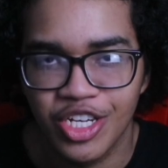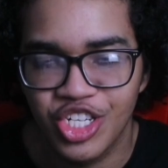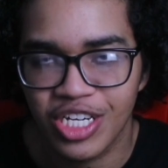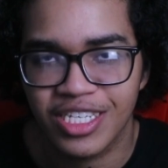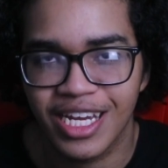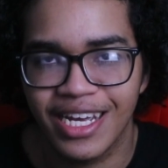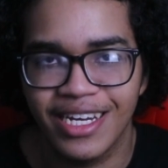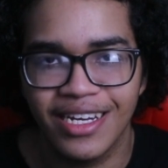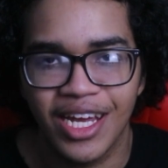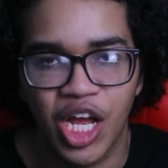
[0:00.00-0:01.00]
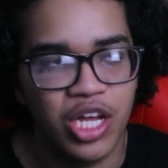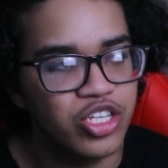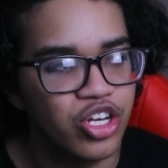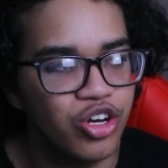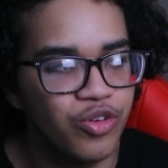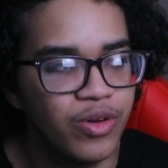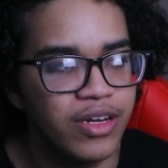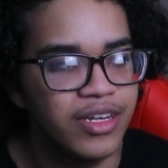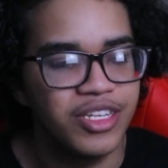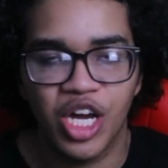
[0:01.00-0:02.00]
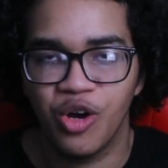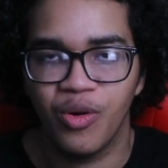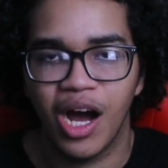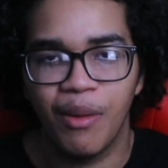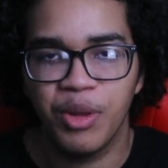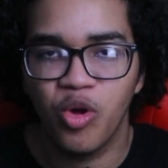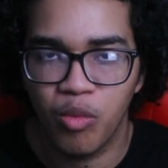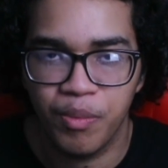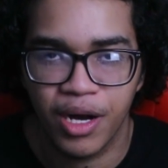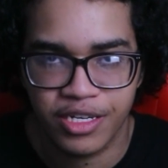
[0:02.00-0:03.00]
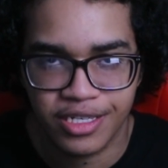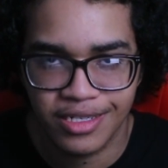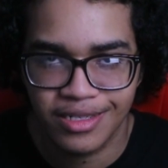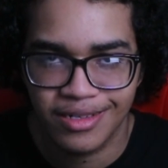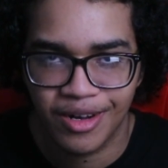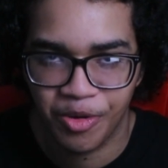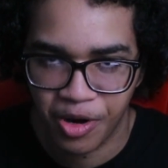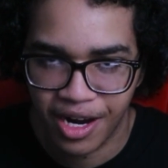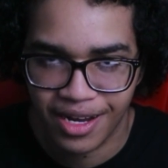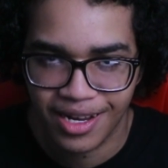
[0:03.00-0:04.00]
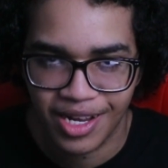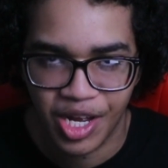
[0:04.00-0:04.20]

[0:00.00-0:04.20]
Just saying. So, no, I'm a normal person, all right?